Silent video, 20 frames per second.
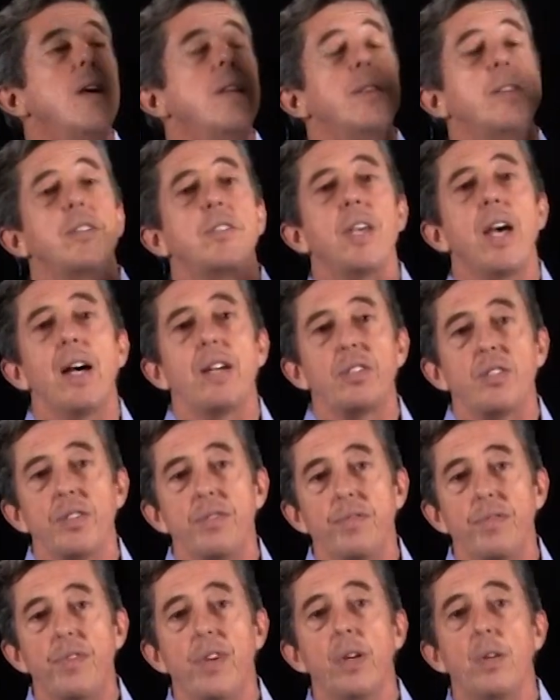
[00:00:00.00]
This has
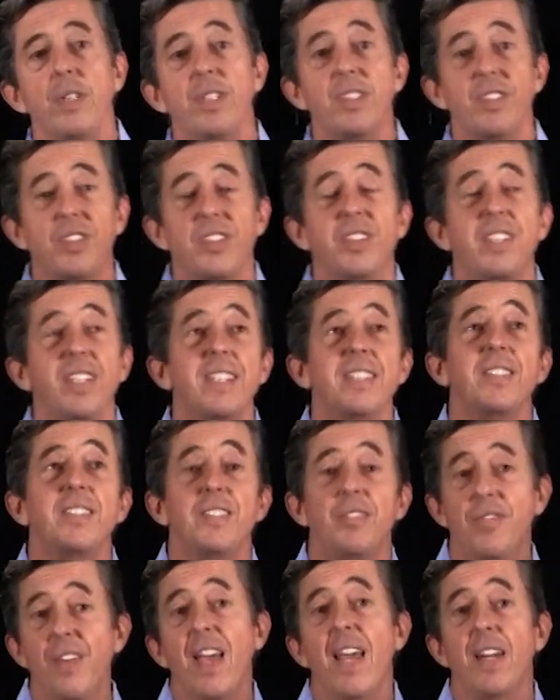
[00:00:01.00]
some very distinct
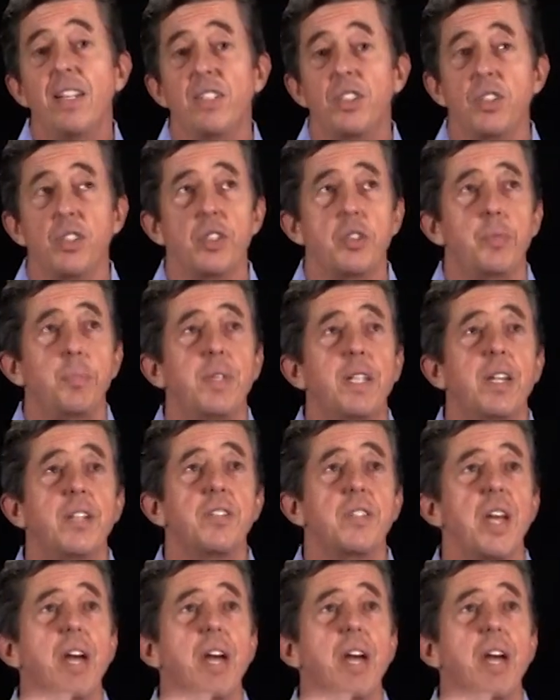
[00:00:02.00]
advantages because